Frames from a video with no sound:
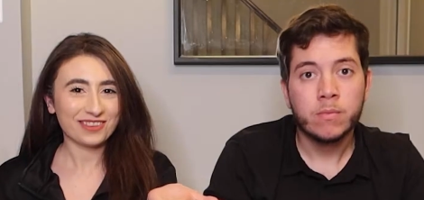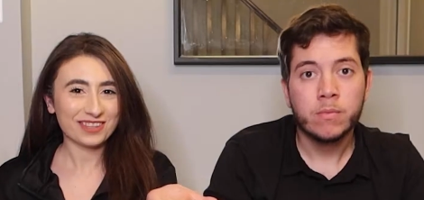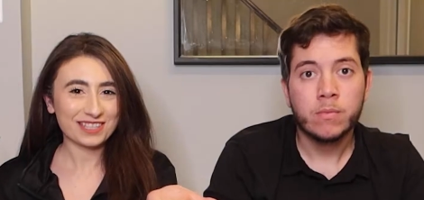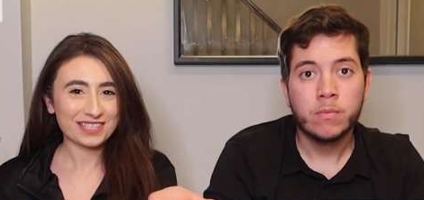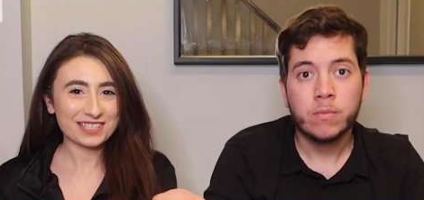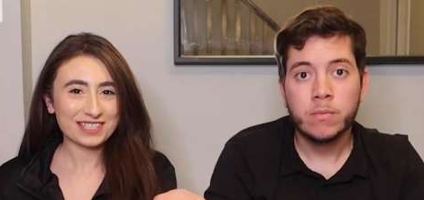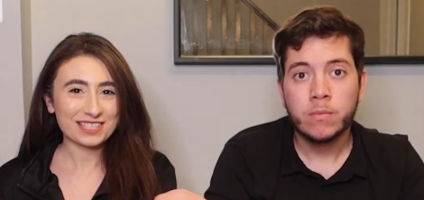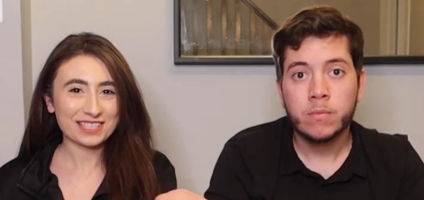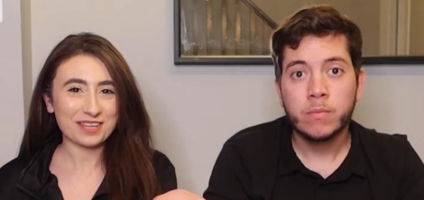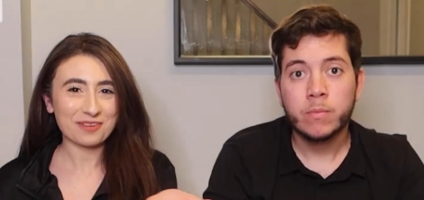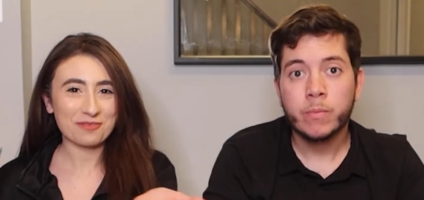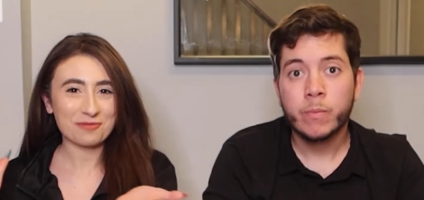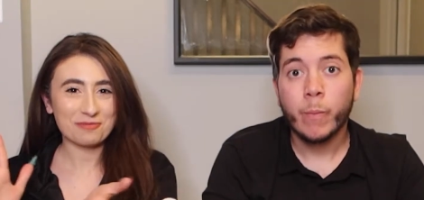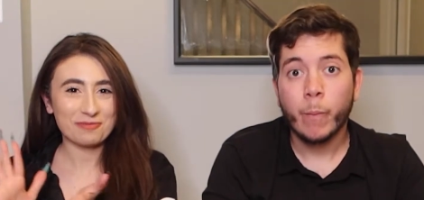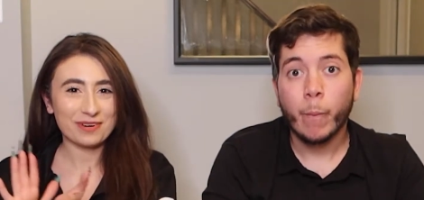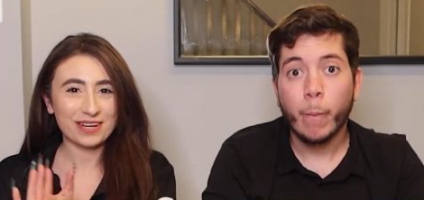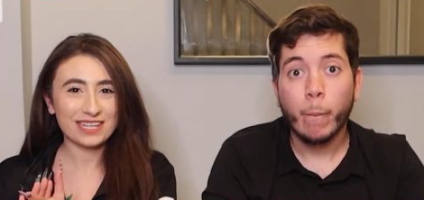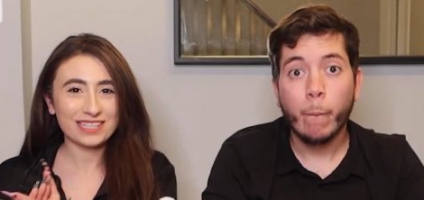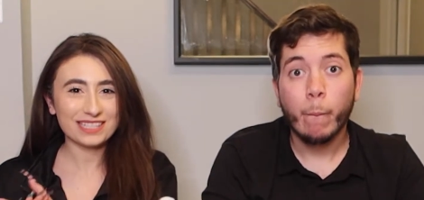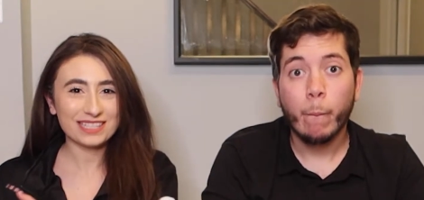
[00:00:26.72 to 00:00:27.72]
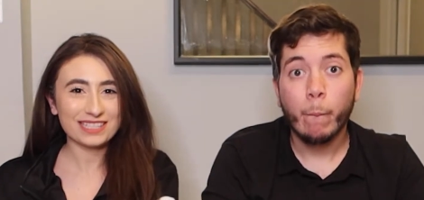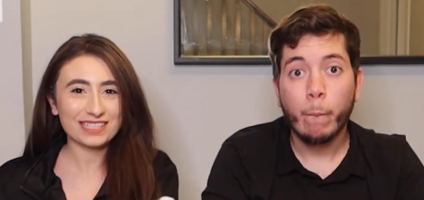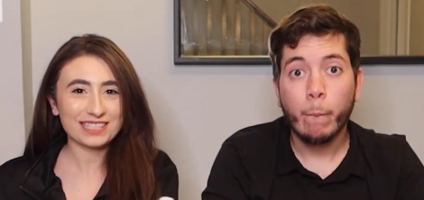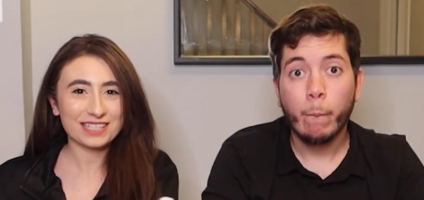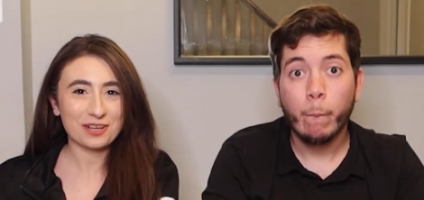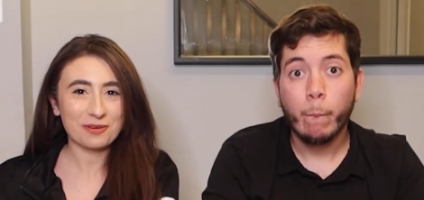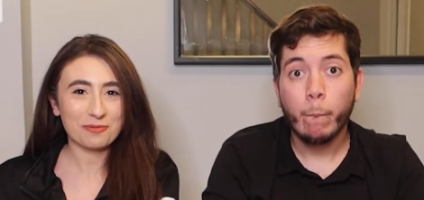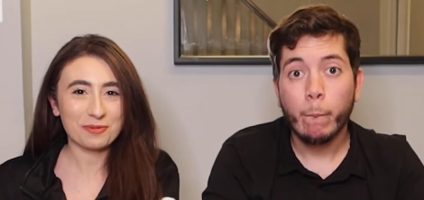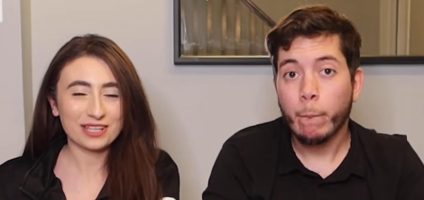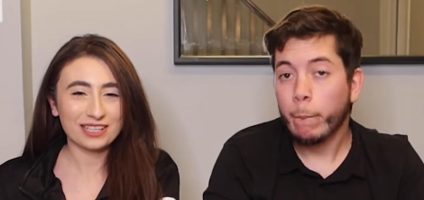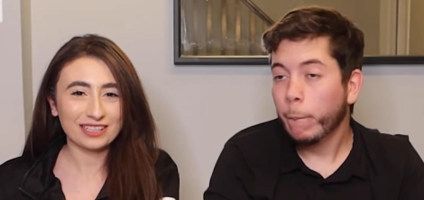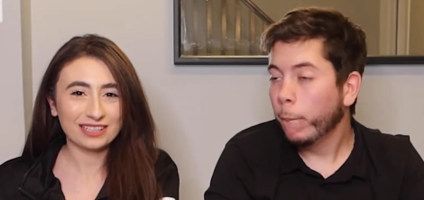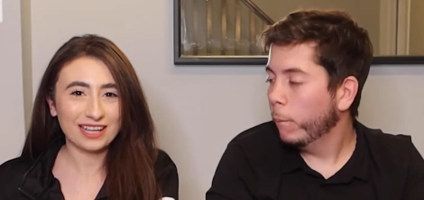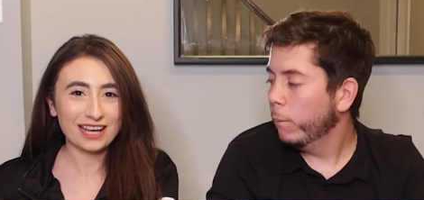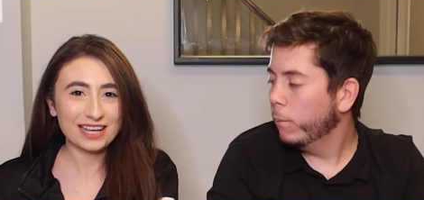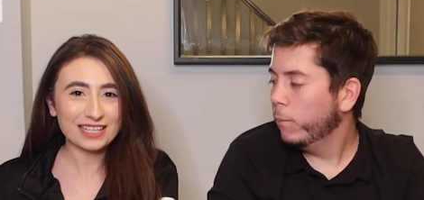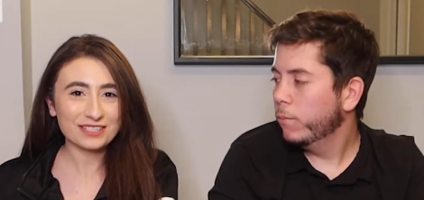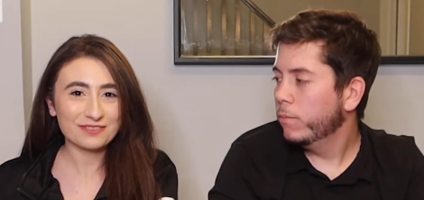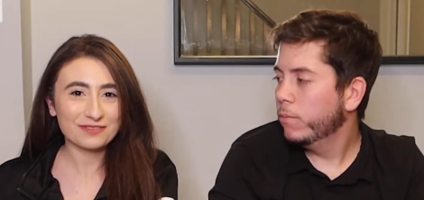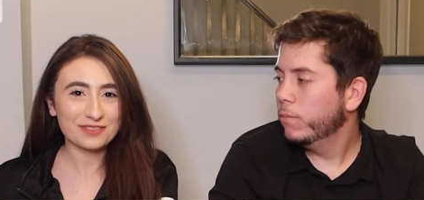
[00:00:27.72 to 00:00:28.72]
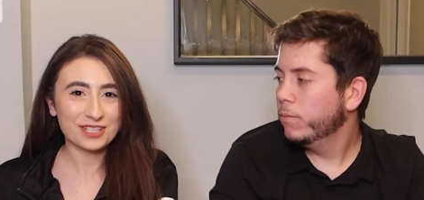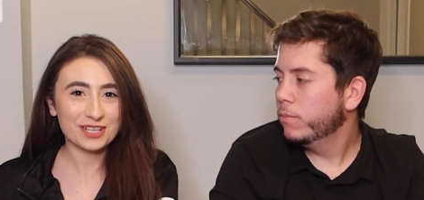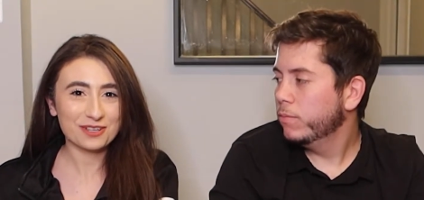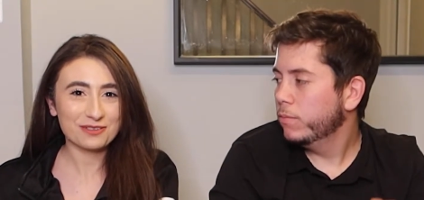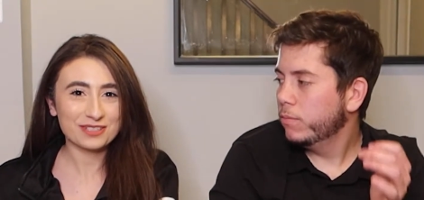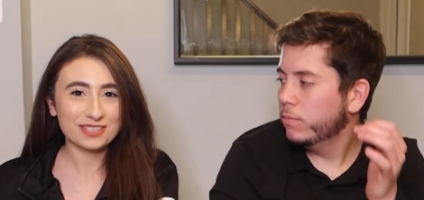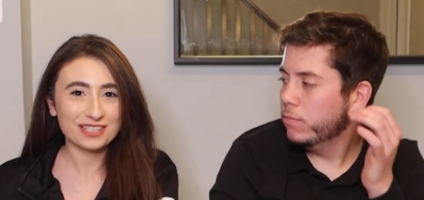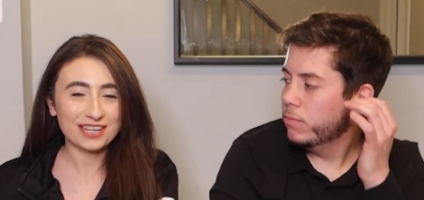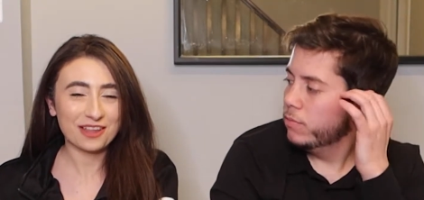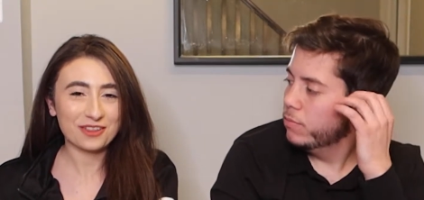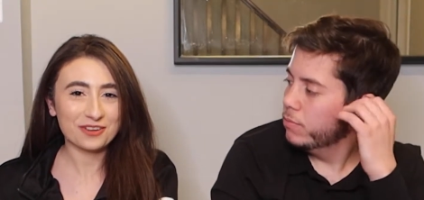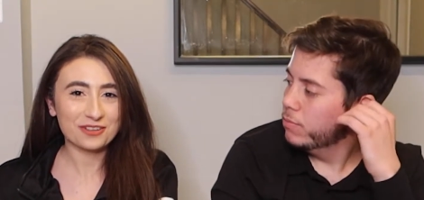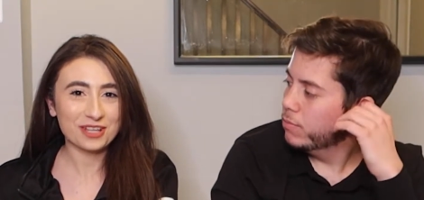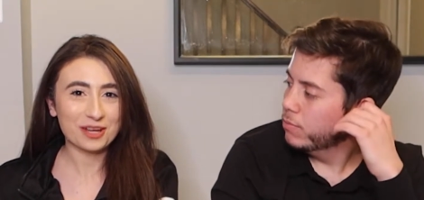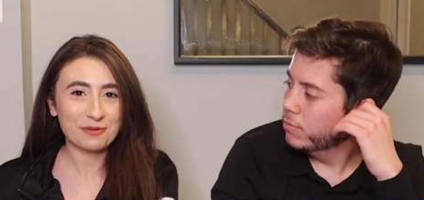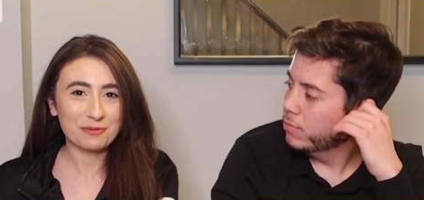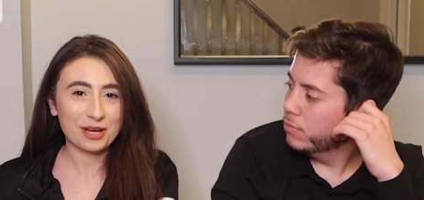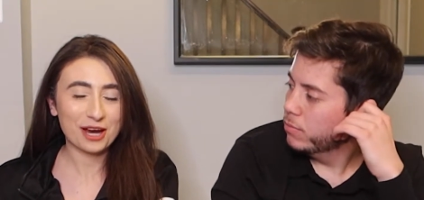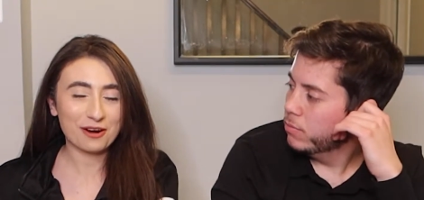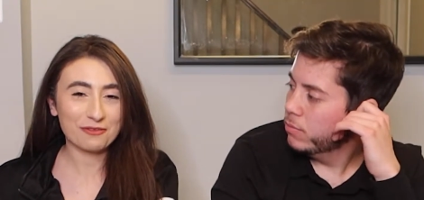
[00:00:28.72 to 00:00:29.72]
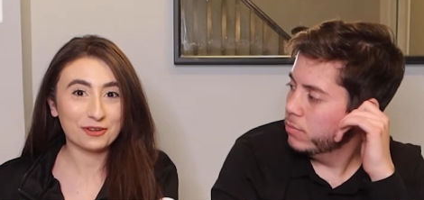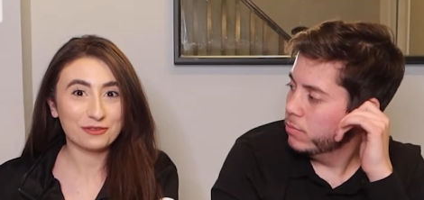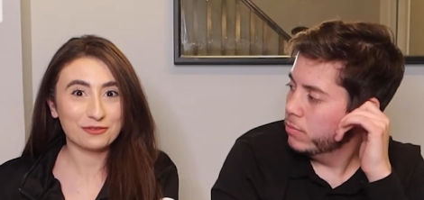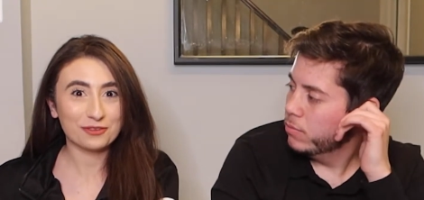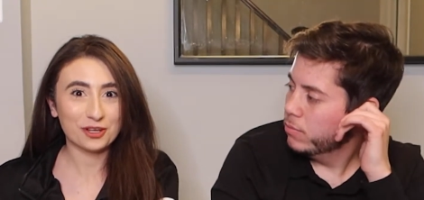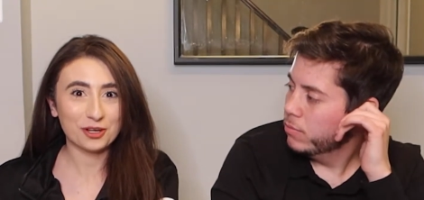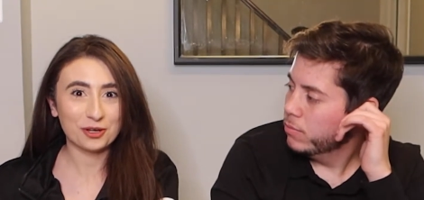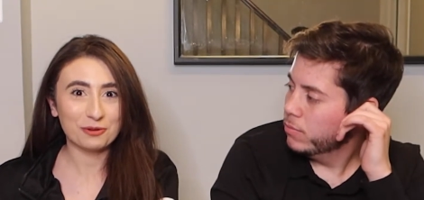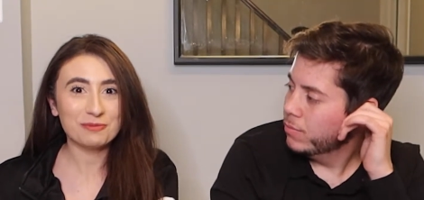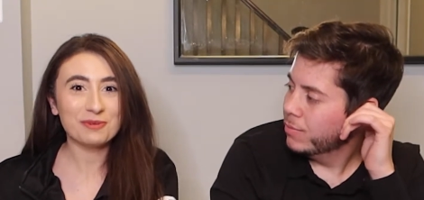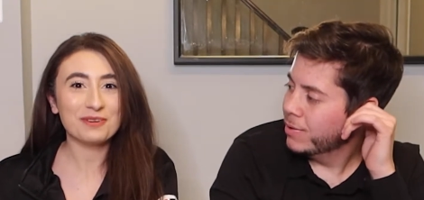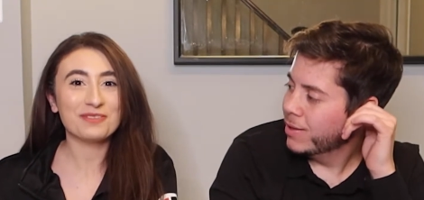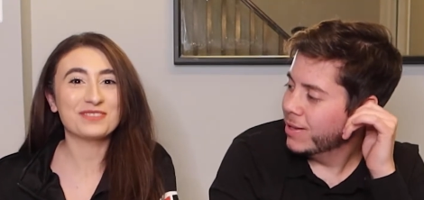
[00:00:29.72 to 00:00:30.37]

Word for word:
Speaker 1: This might be the last video together that we ever film.